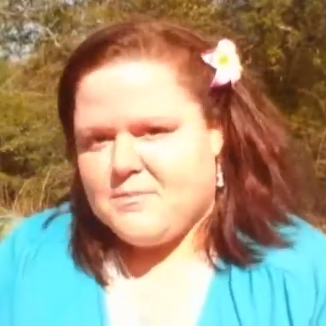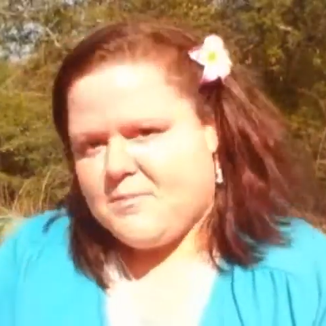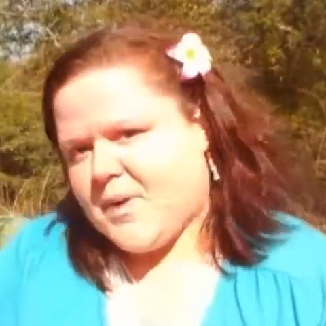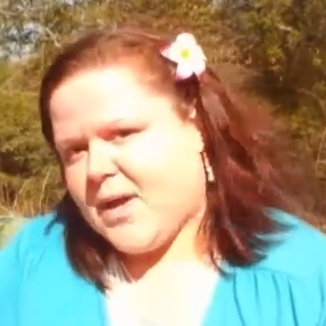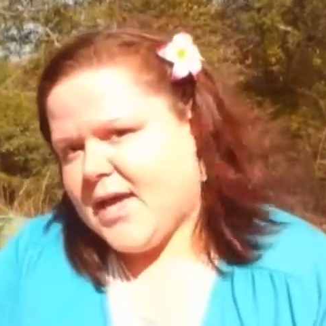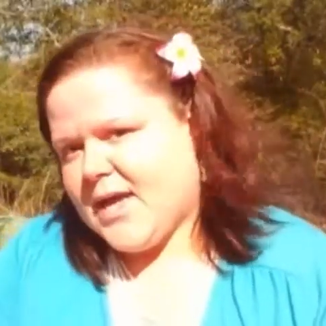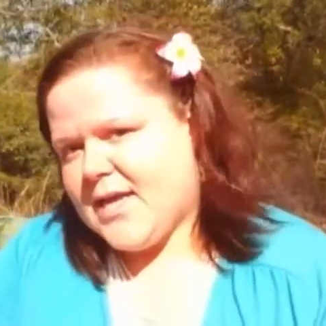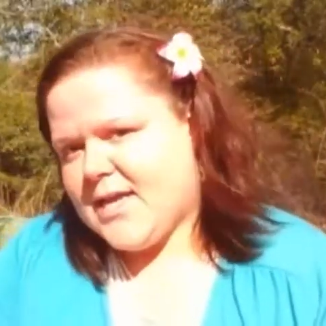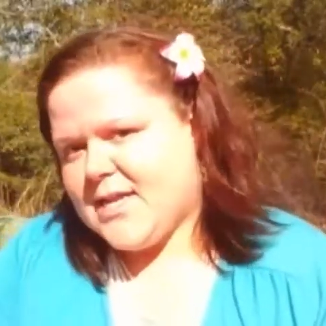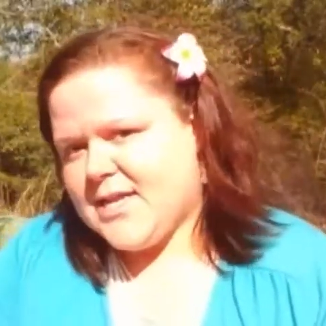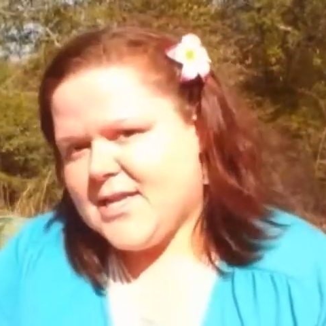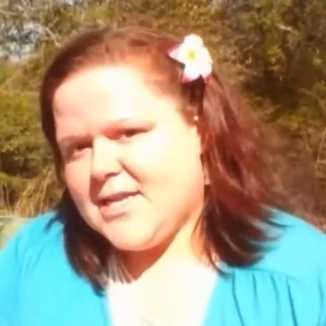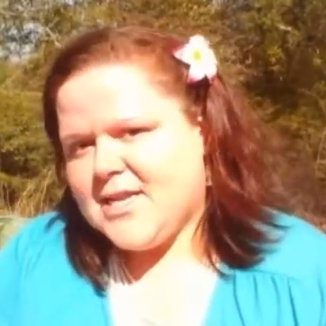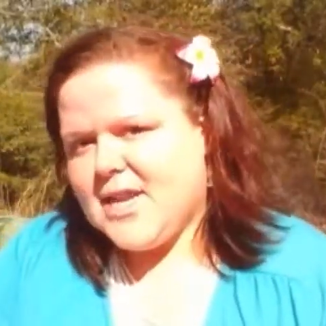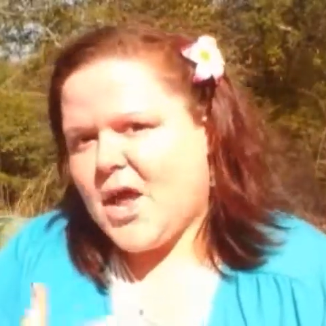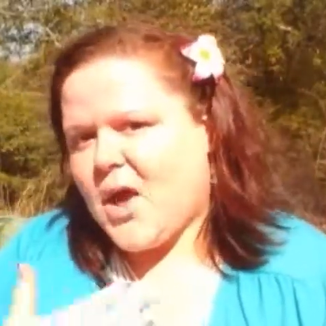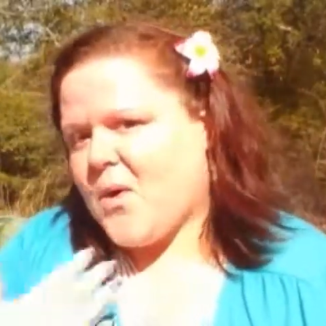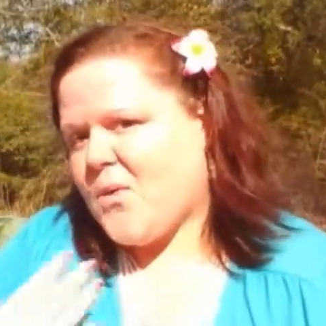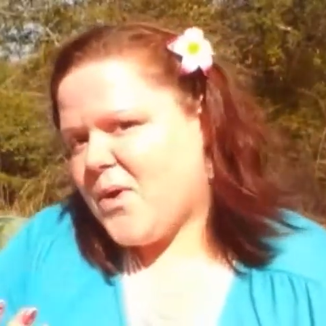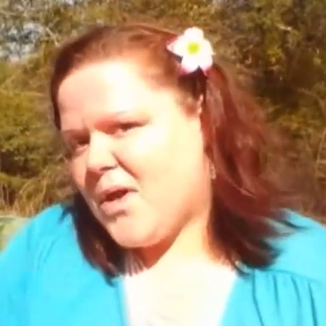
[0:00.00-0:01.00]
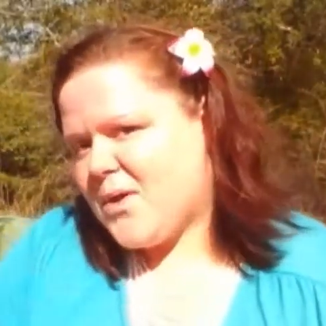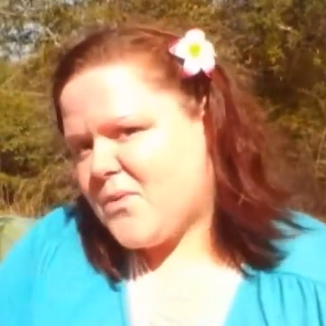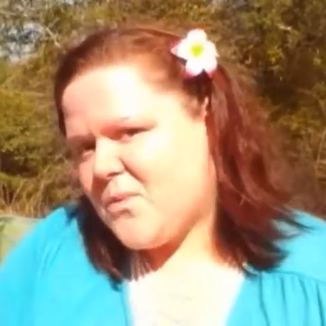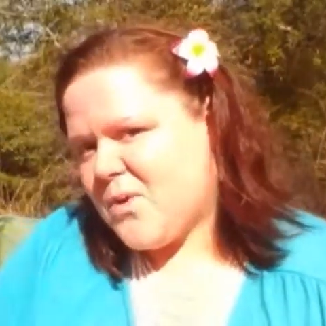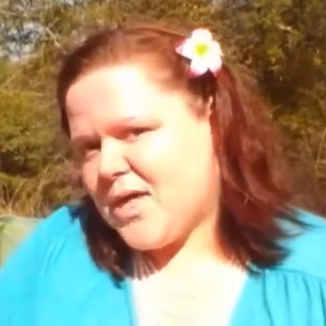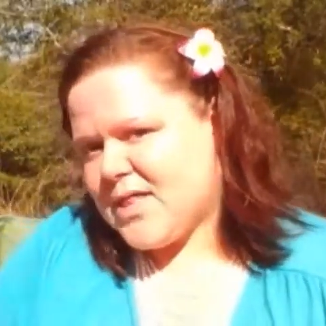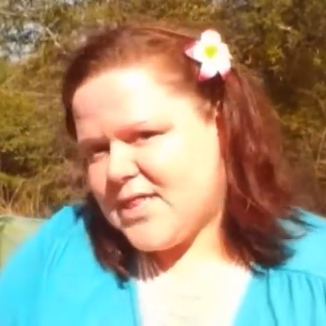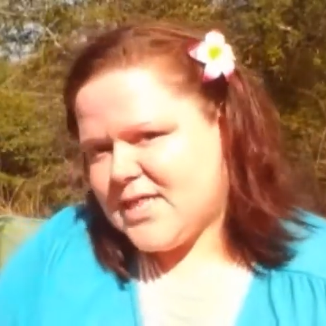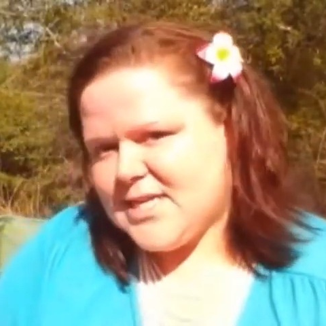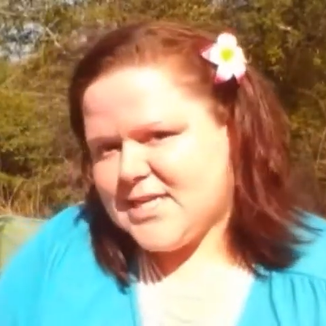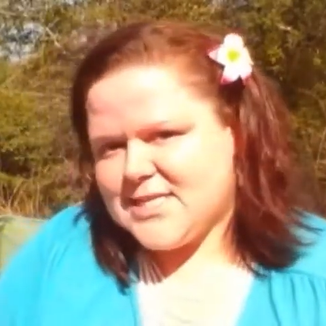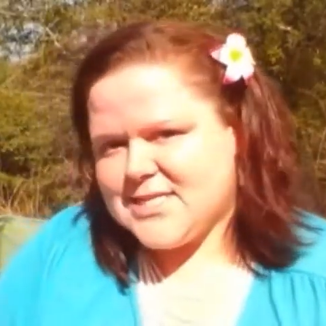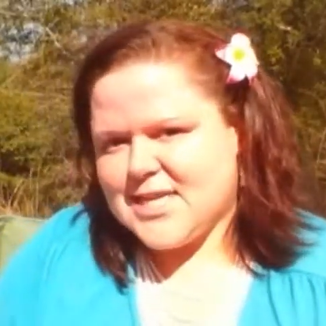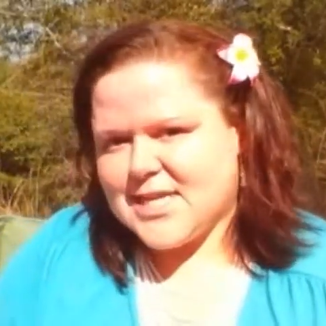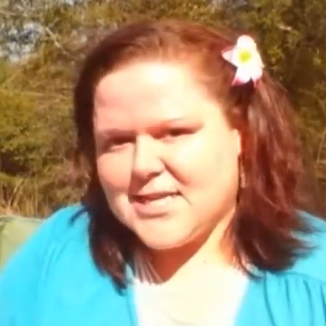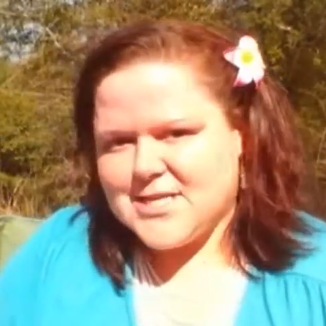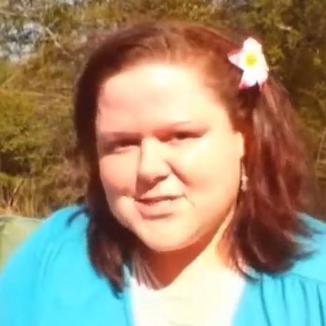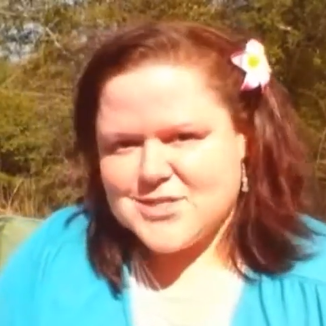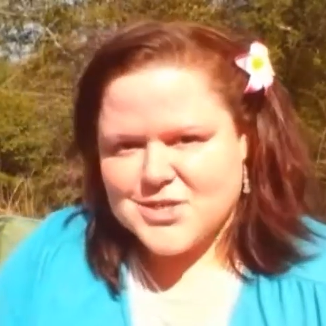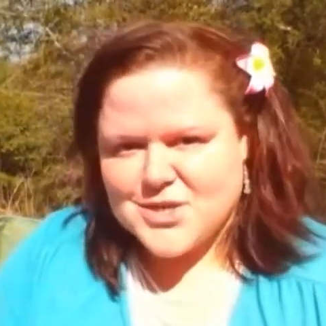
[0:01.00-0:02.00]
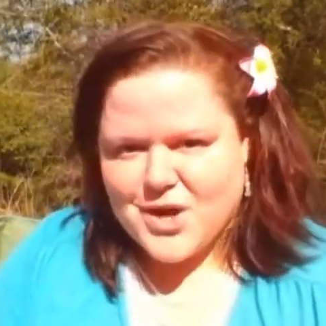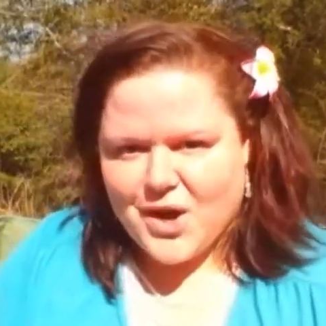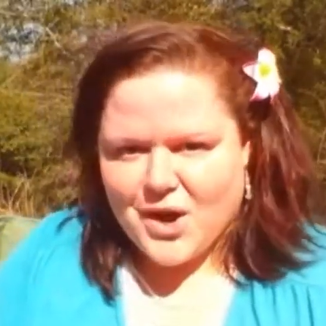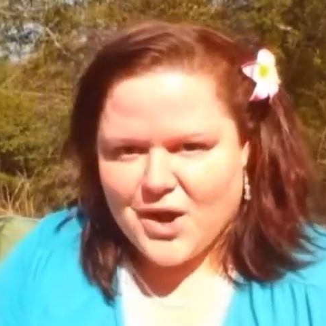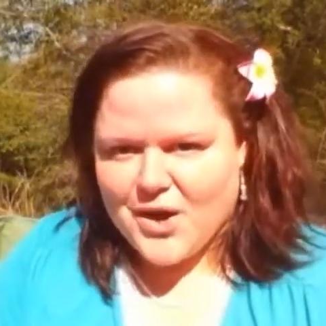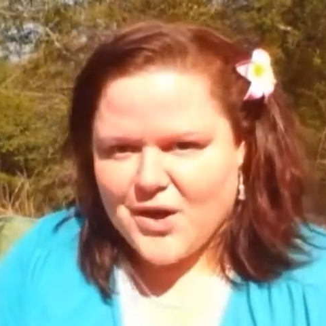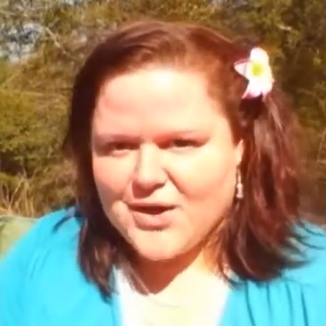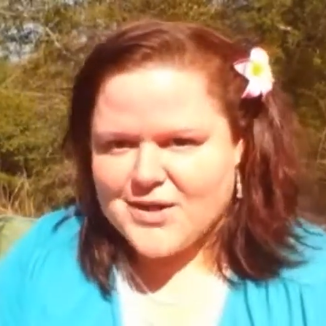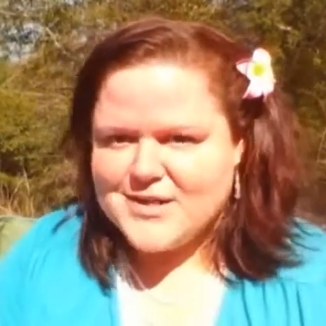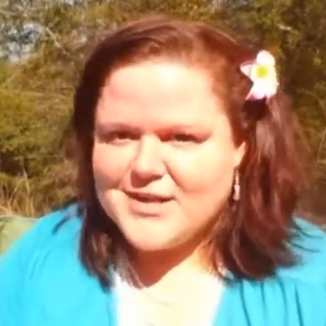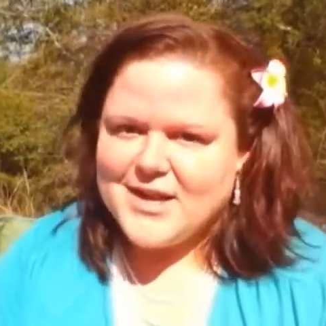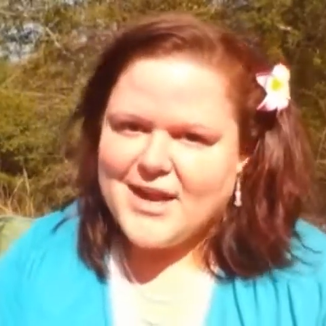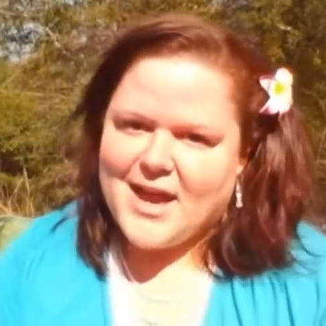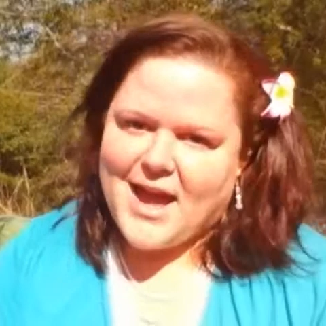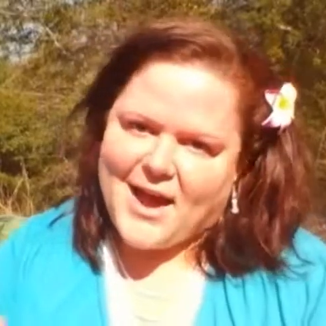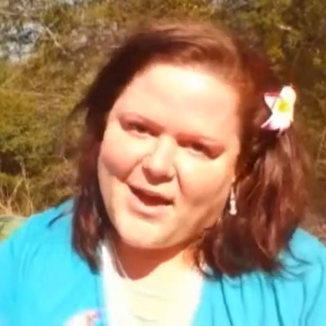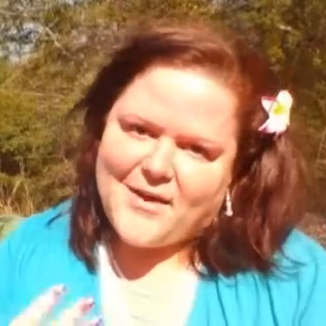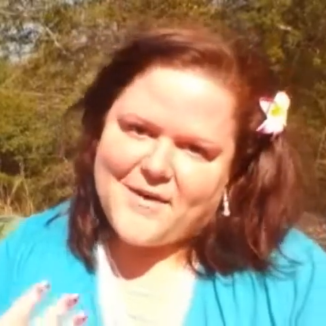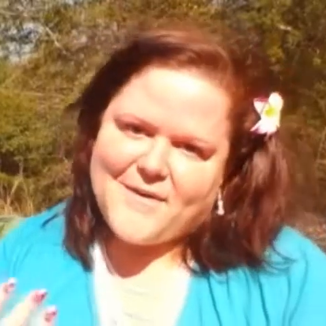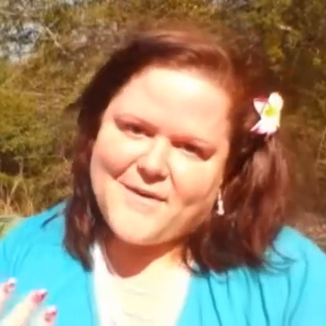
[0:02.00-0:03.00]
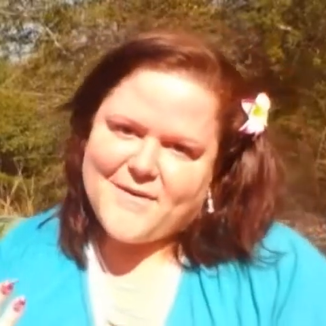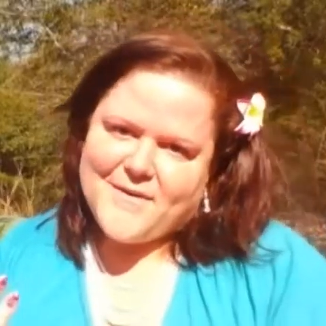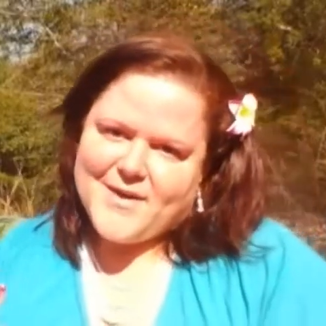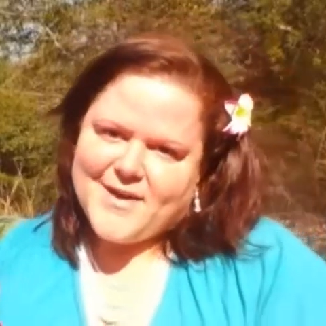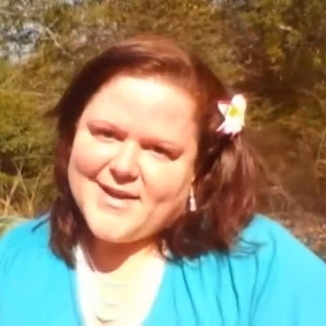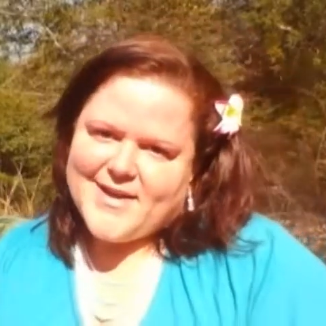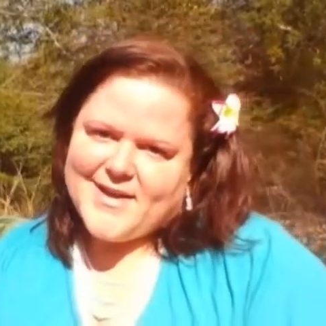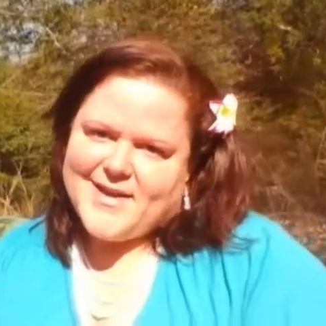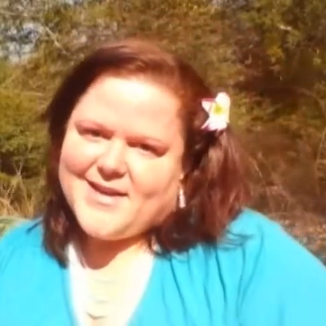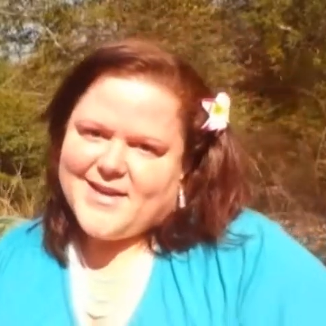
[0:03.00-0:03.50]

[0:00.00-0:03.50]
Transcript: but knowing what these things are called and how